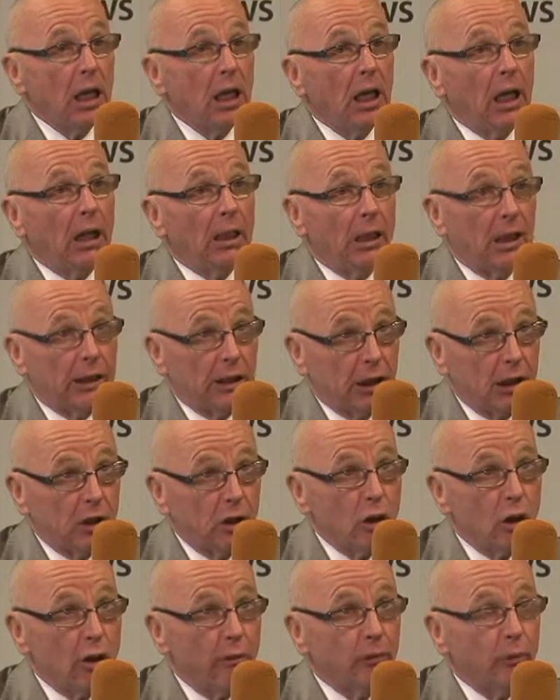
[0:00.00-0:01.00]
and I get an
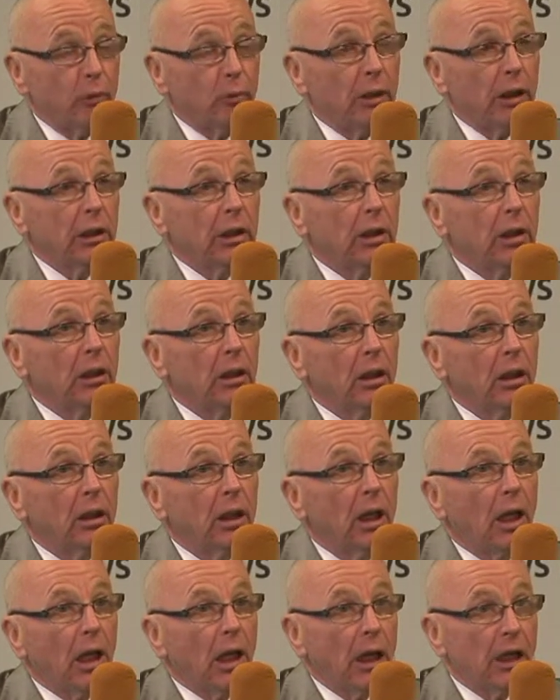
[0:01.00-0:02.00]
offer written,
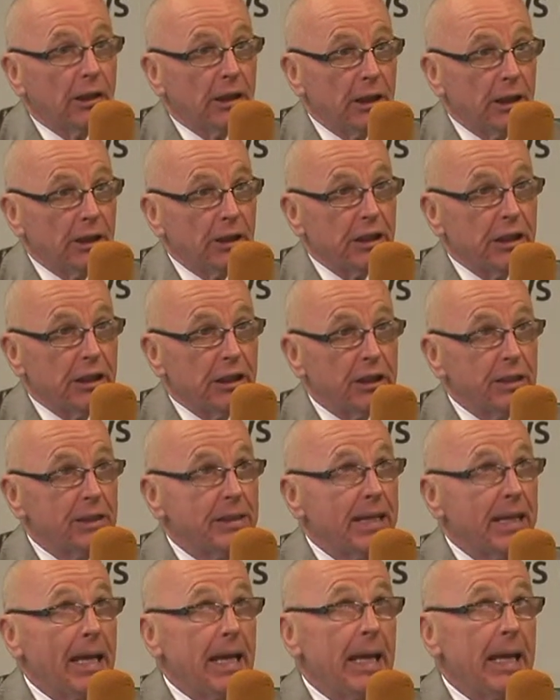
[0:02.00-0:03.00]
and it
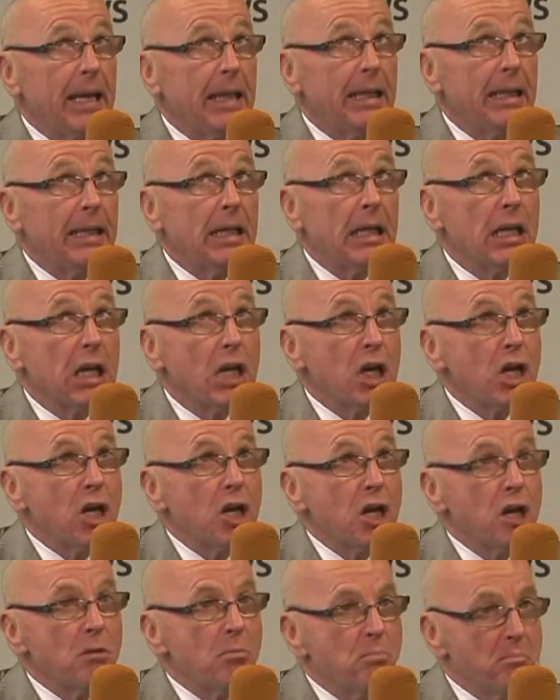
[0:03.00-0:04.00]
is a
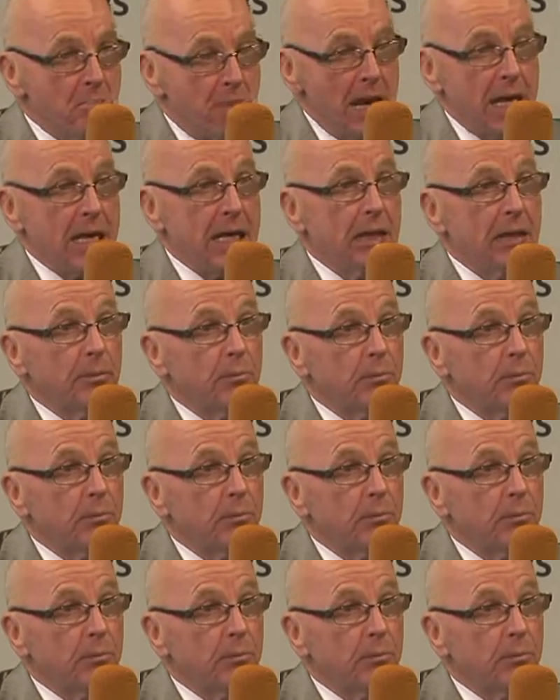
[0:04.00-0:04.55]
May